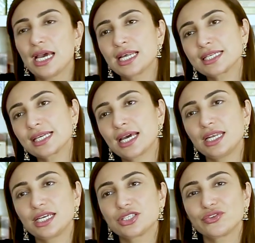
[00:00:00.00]
And I sat and
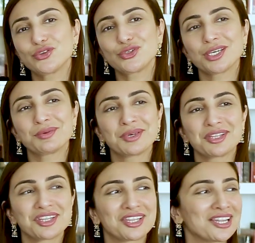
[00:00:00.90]
I interviewed him,
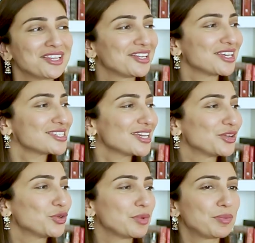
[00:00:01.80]
and then the next thing I
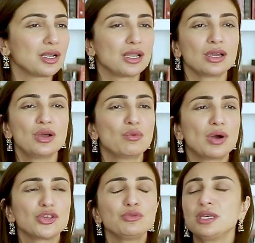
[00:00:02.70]
know, people are like,
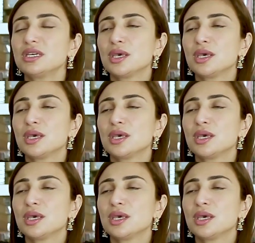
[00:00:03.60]
why are you being a